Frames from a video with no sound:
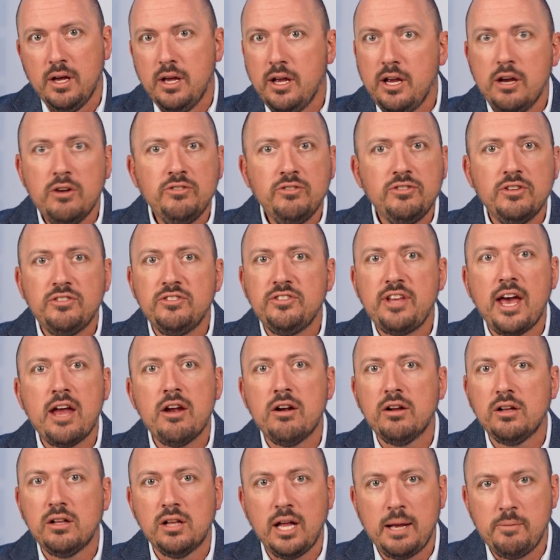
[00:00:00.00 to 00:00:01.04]
Here's a
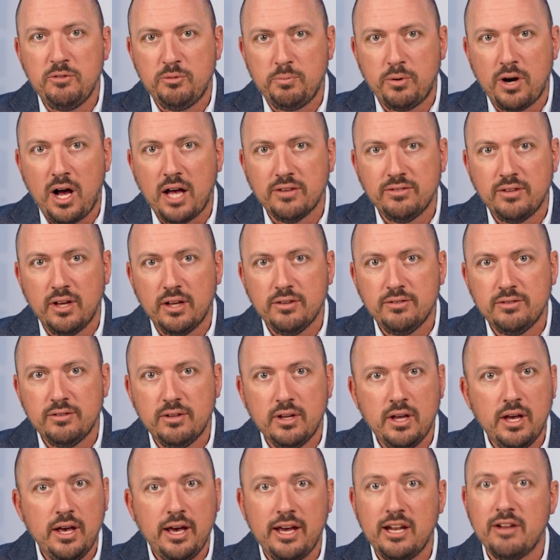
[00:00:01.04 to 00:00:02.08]
standard claims process.
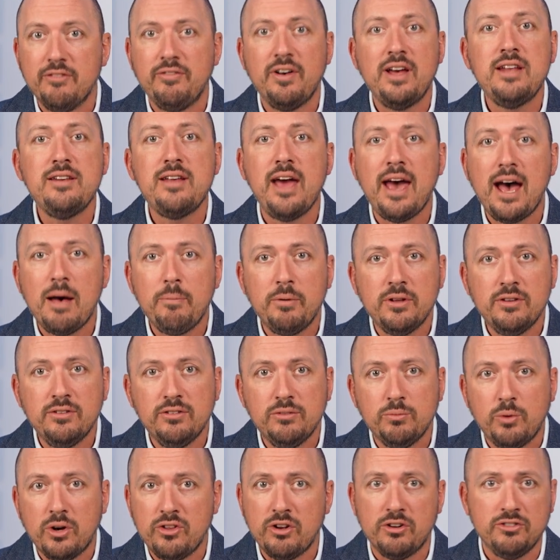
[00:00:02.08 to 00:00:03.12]
An event
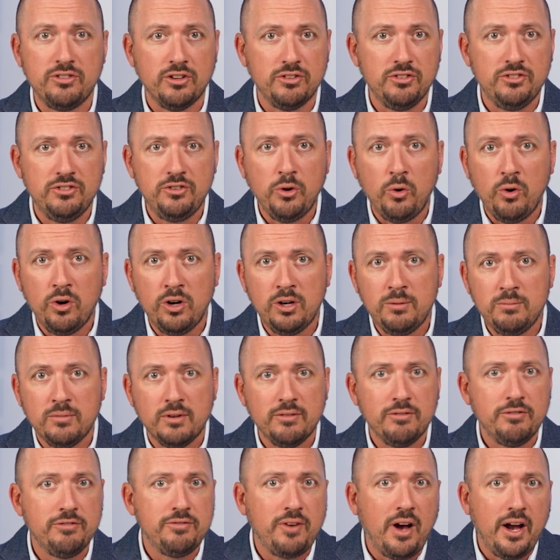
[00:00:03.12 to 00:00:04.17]
happens, whether it's a storm,
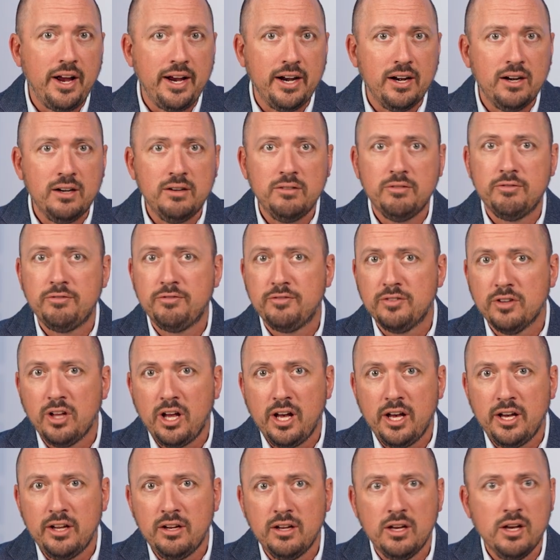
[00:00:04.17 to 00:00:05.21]
fire,
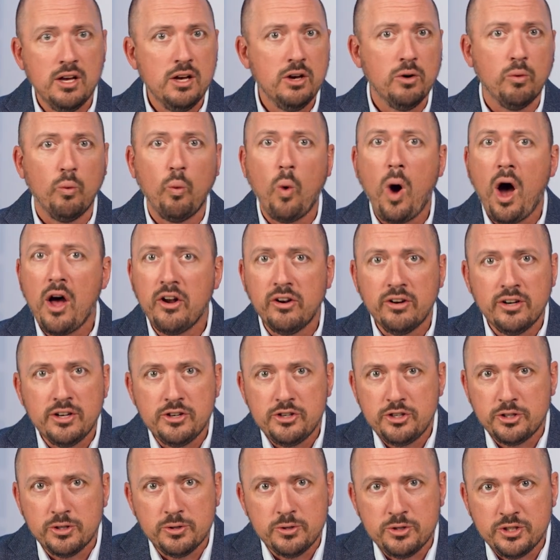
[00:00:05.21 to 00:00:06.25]
flood, water
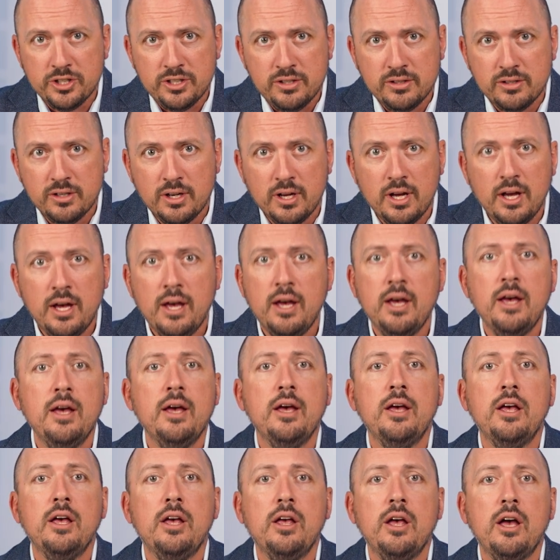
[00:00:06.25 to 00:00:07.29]
intrusion.
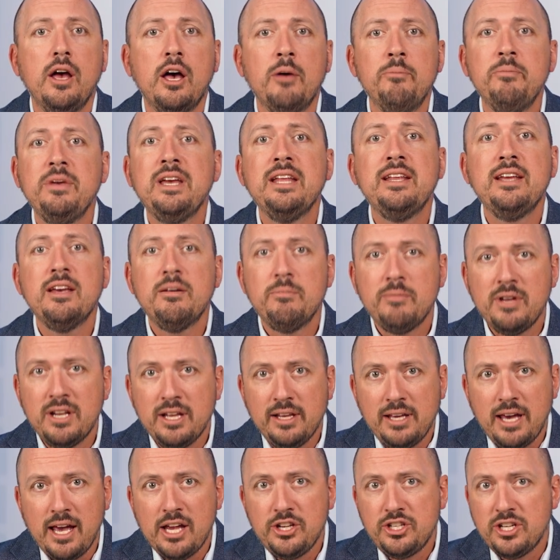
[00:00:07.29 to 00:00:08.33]
Immediate
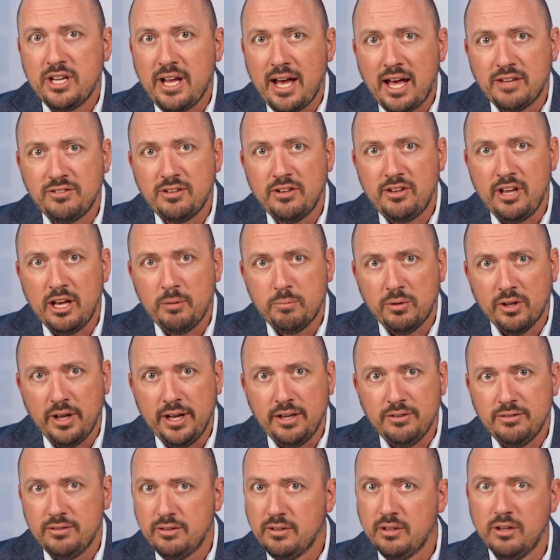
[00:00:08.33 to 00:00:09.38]
mitigation has to take
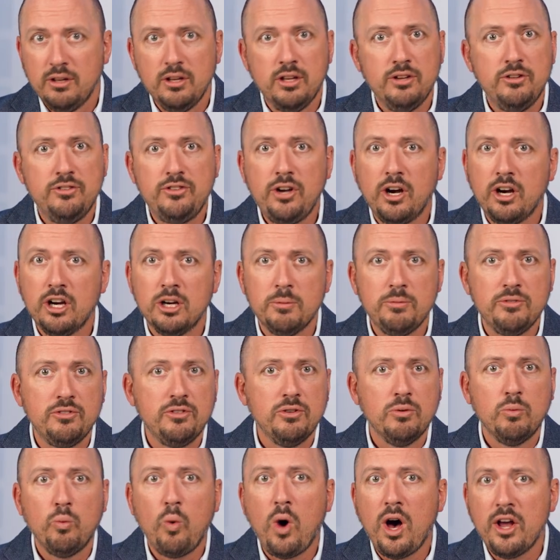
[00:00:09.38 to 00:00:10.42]
place. Tarps,
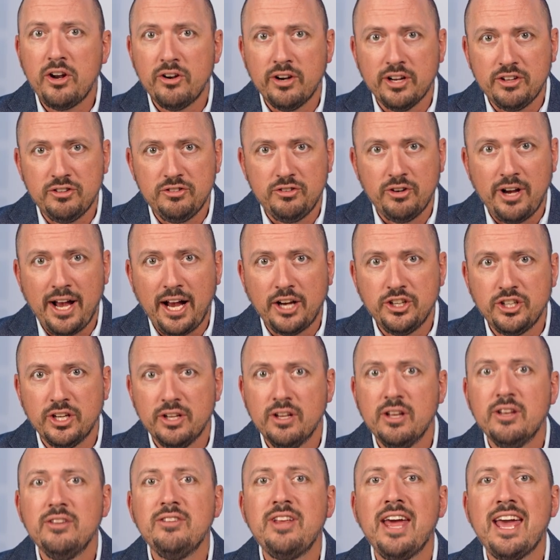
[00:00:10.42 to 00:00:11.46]
water
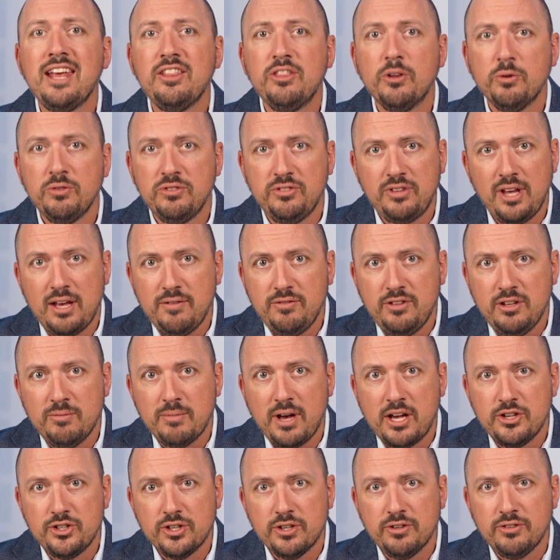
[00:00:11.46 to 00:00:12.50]
extraction, take those safety
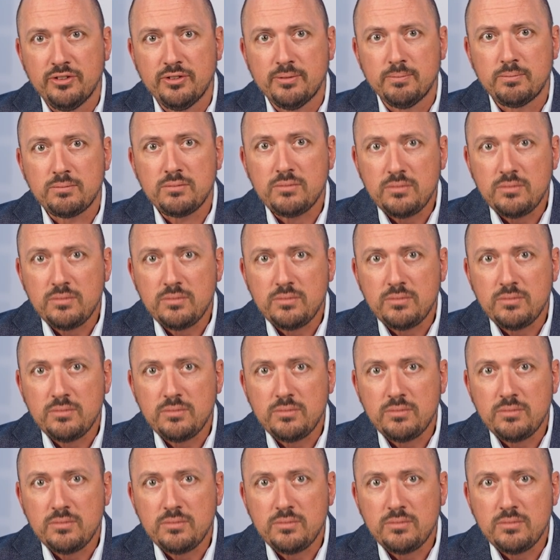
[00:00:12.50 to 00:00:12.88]
measures.